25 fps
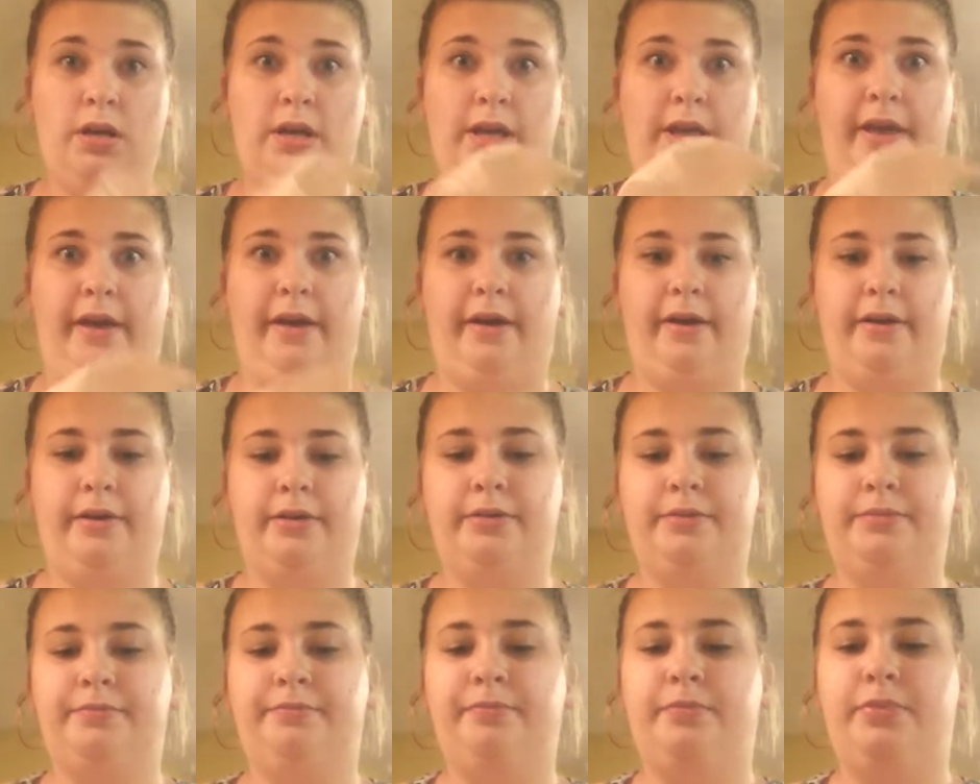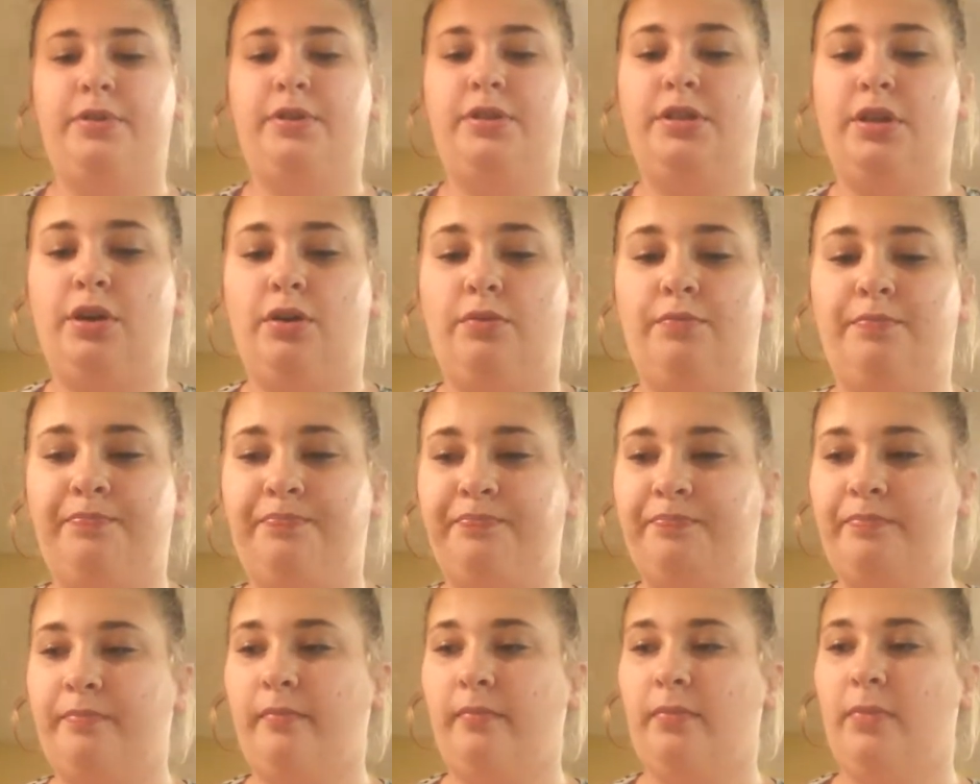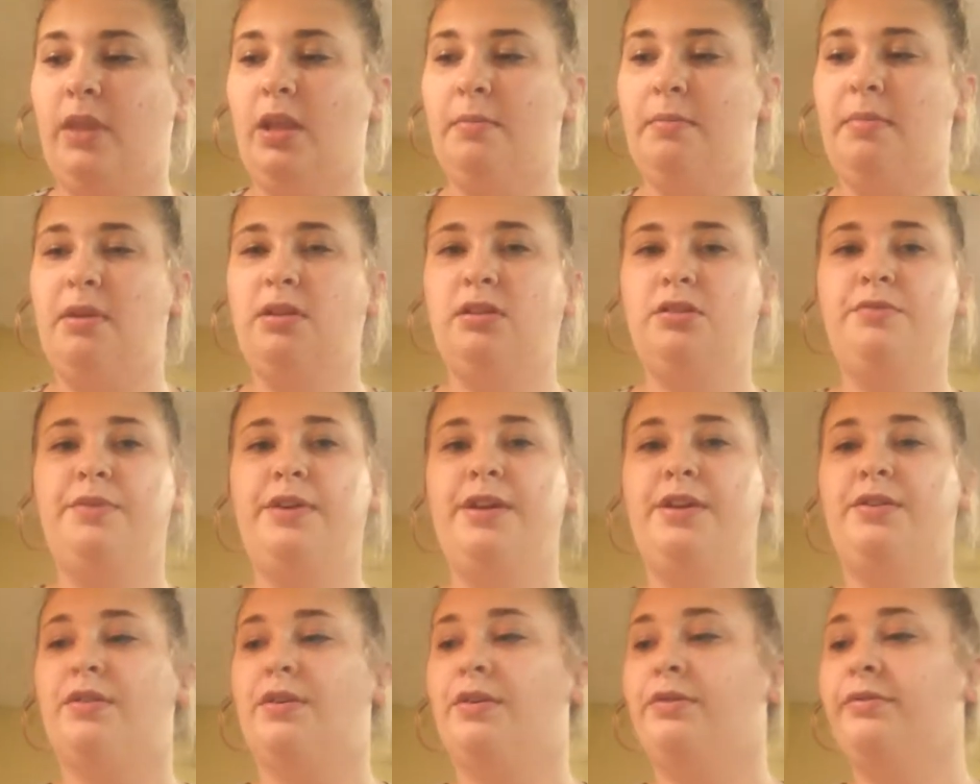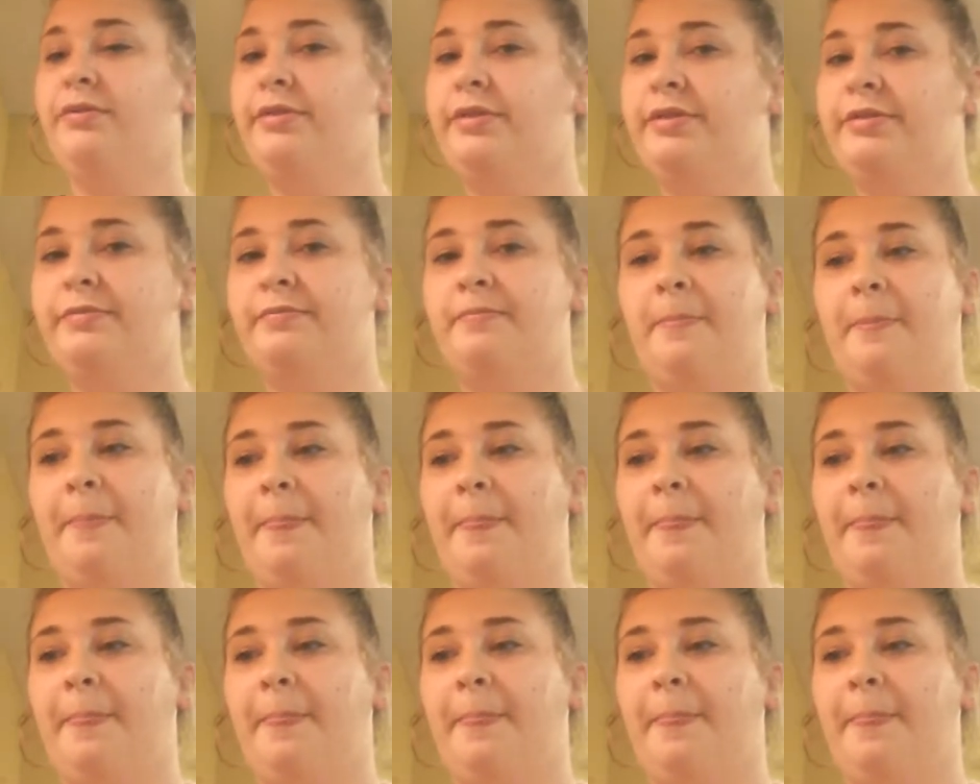yeah. So, about to redo those.